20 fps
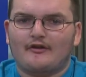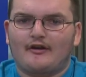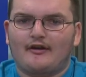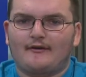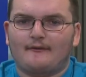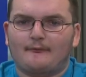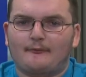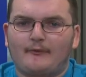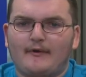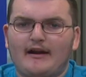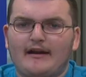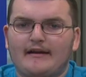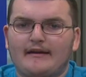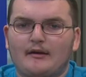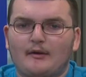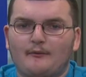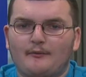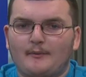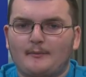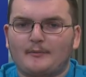on Friday,
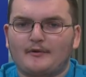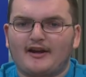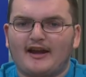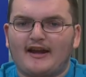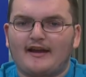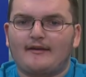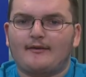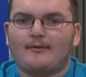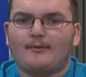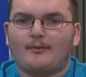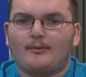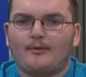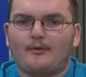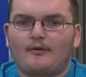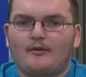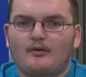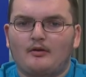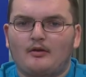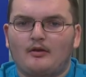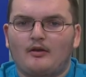November 9th,
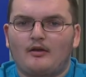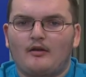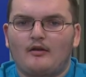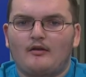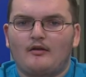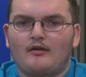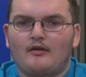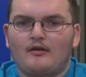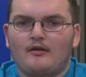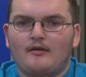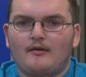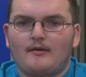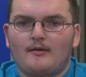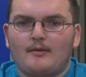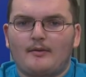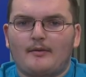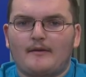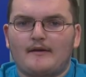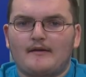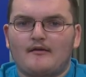
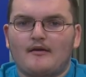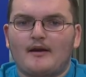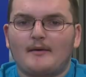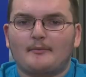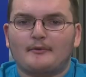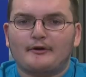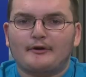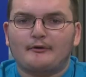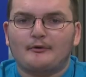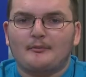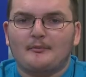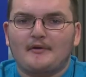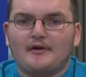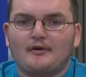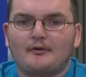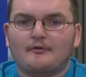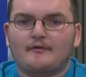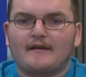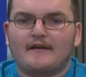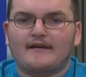the library will be
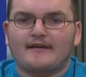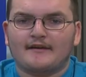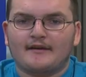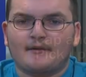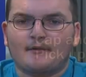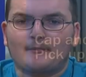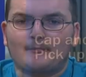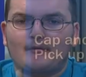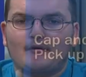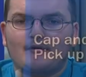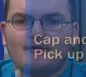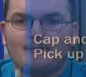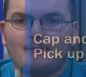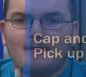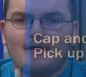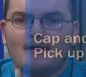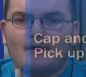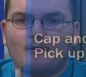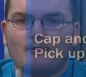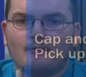hosting another Books and
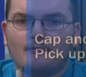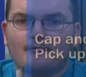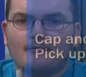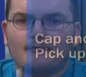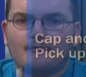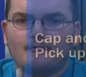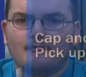Bagels.